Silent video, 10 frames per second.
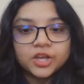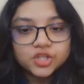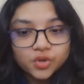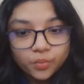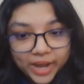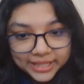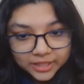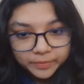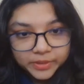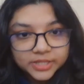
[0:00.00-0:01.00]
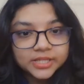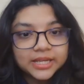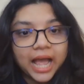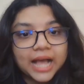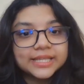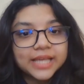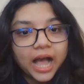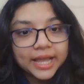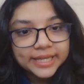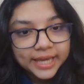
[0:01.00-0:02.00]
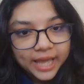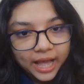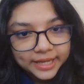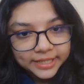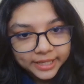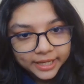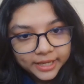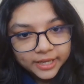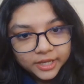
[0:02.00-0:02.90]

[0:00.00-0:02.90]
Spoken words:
So when the person has IAIA,